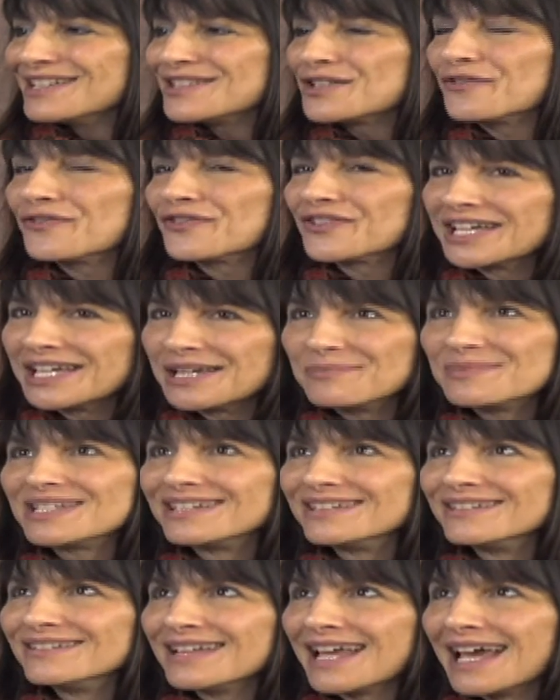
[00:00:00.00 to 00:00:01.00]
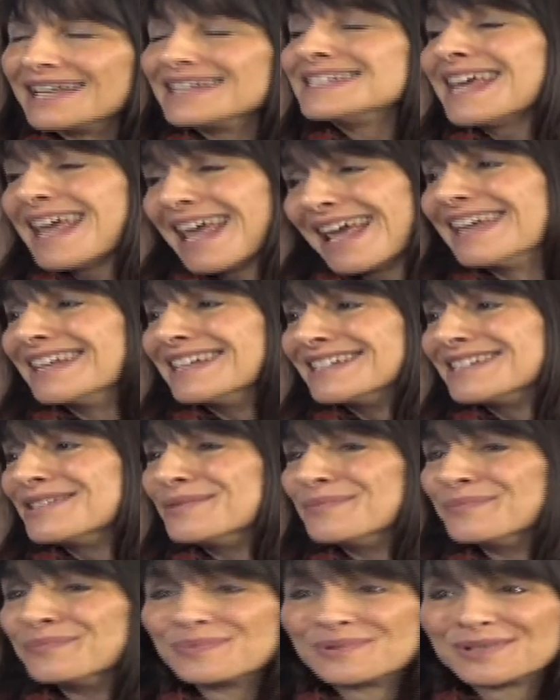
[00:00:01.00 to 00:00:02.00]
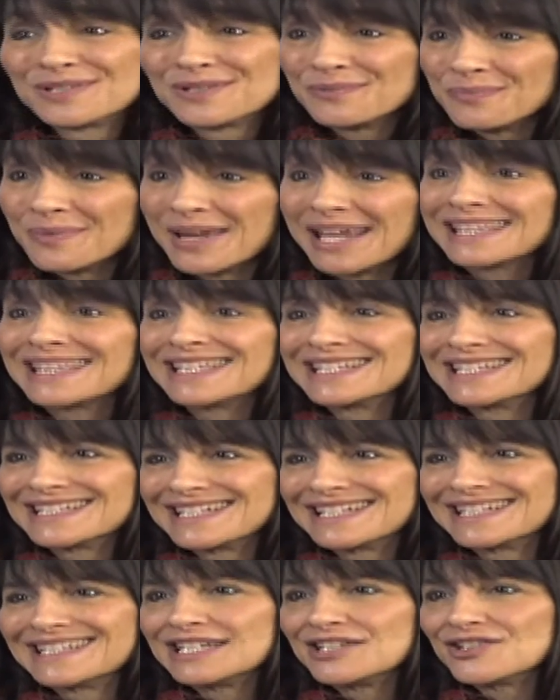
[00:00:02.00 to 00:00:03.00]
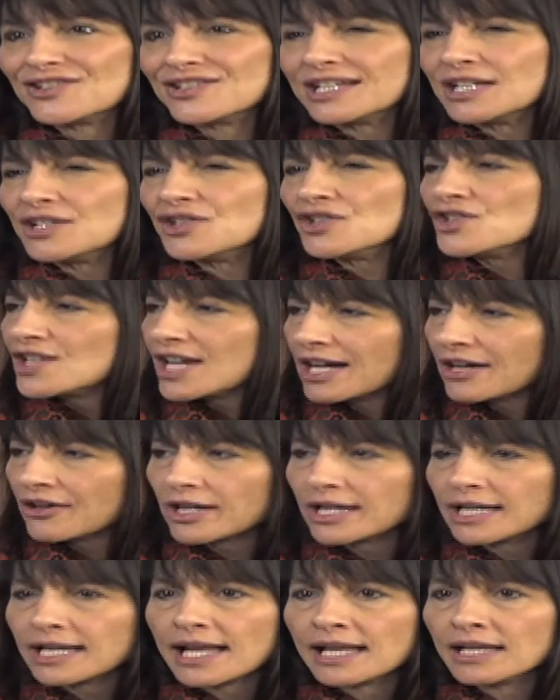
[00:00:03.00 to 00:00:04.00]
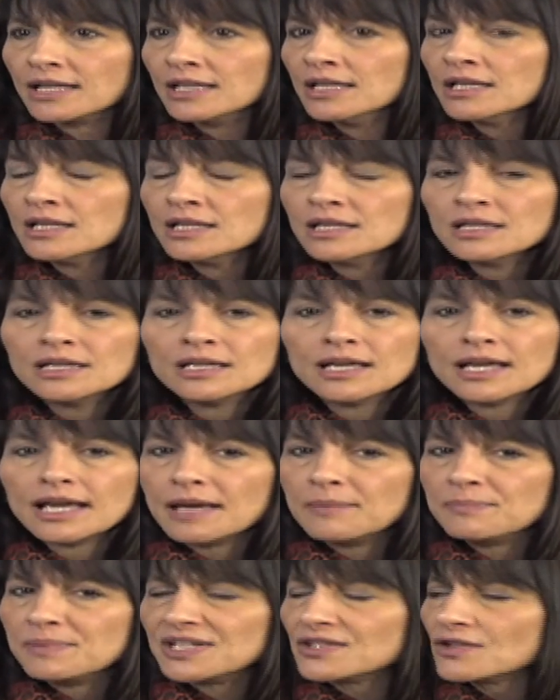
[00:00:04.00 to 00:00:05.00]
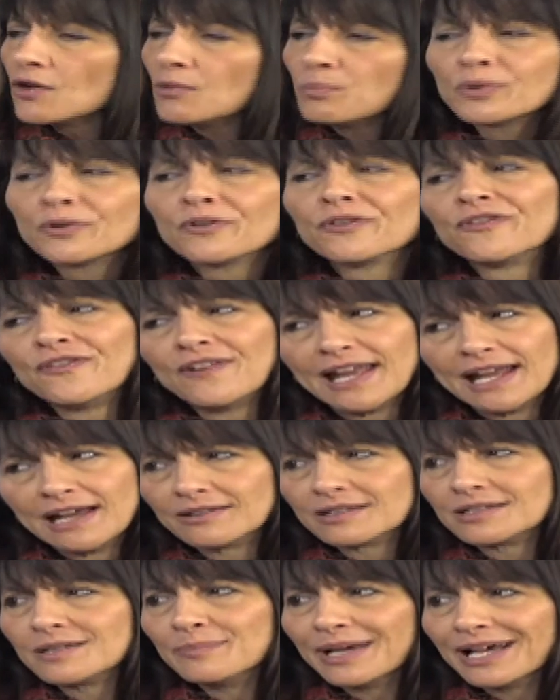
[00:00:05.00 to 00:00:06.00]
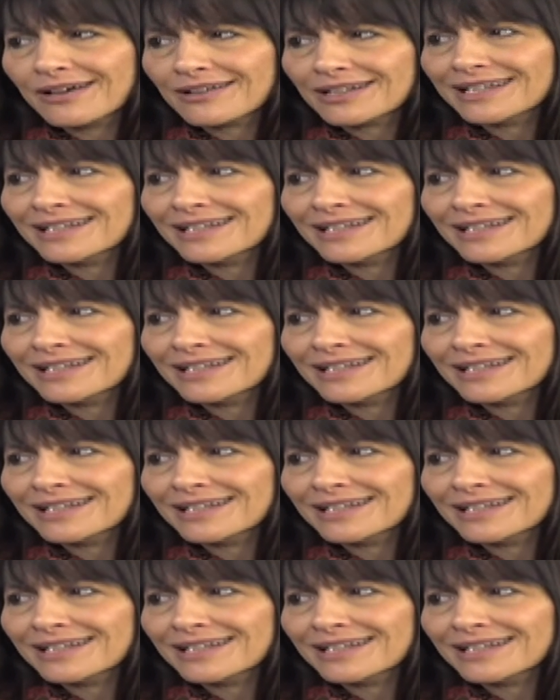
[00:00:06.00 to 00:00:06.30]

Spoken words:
So for him to, at 10, to make this decision and share it and be so profound about it,